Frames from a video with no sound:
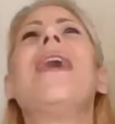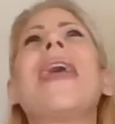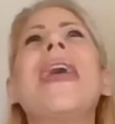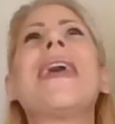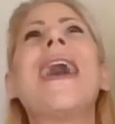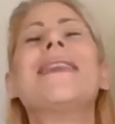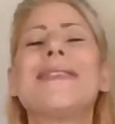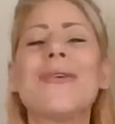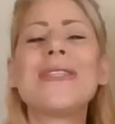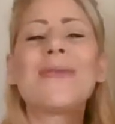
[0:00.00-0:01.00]
Okay, guys,
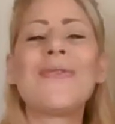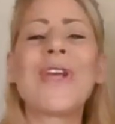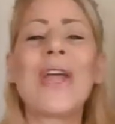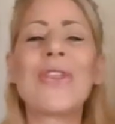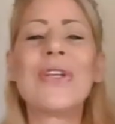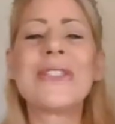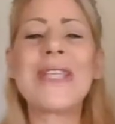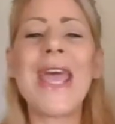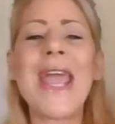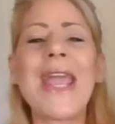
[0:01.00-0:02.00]
so it's Thrift Haul
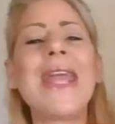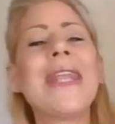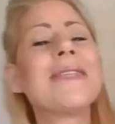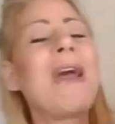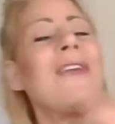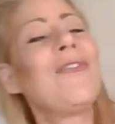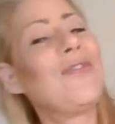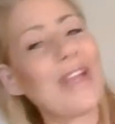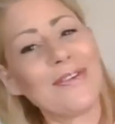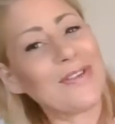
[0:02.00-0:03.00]
Thursday. It is my
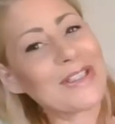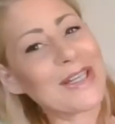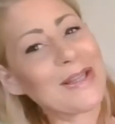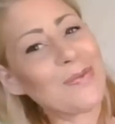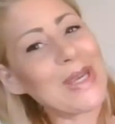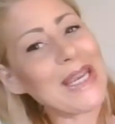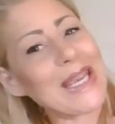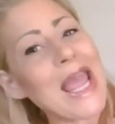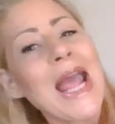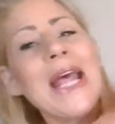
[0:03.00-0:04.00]
favorite day of the
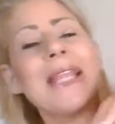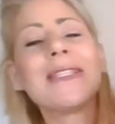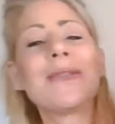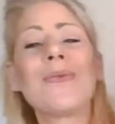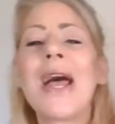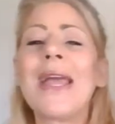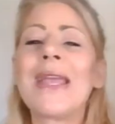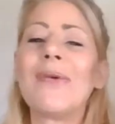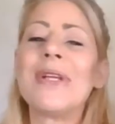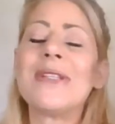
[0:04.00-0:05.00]
week. This is where I
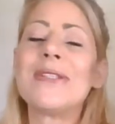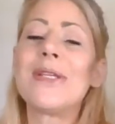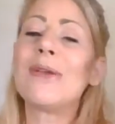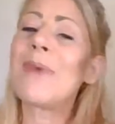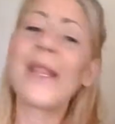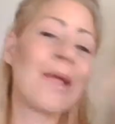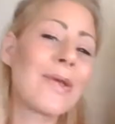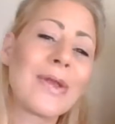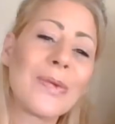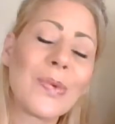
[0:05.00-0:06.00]
go into my
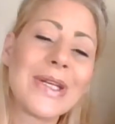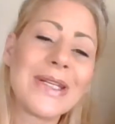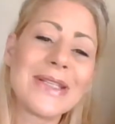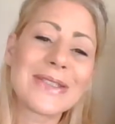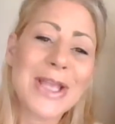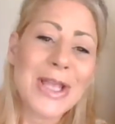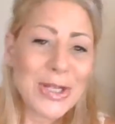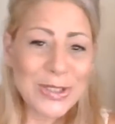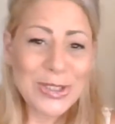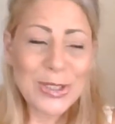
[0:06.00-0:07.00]
local Goodwills
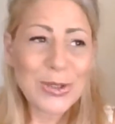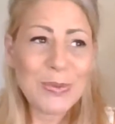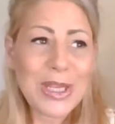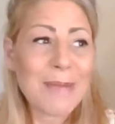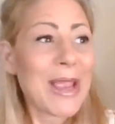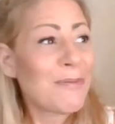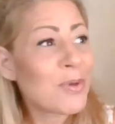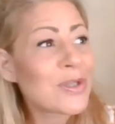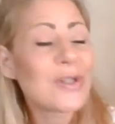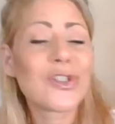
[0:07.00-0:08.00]
to become a
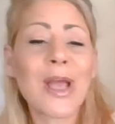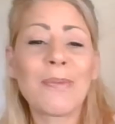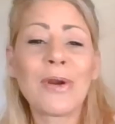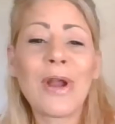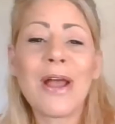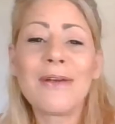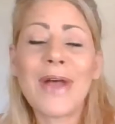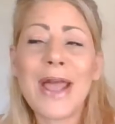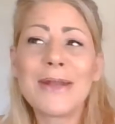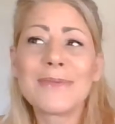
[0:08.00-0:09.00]
personal shopper of
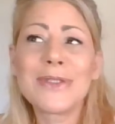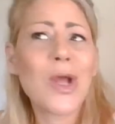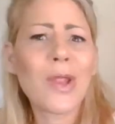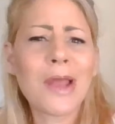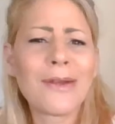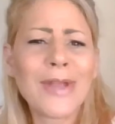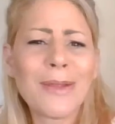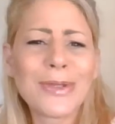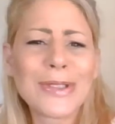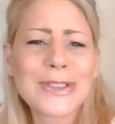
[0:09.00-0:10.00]
items no longer
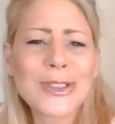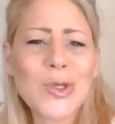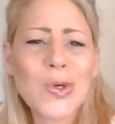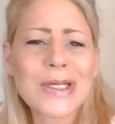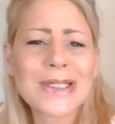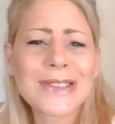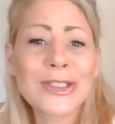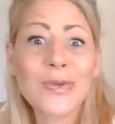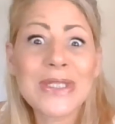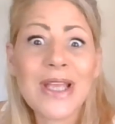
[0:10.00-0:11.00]
available in stores
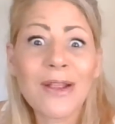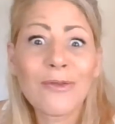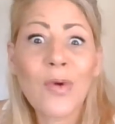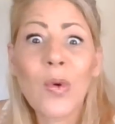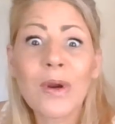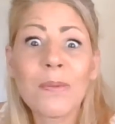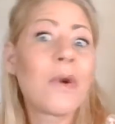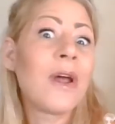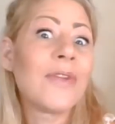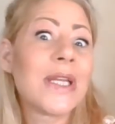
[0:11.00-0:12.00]
to resell for
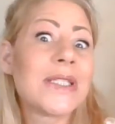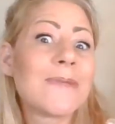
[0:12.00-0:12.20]
profit.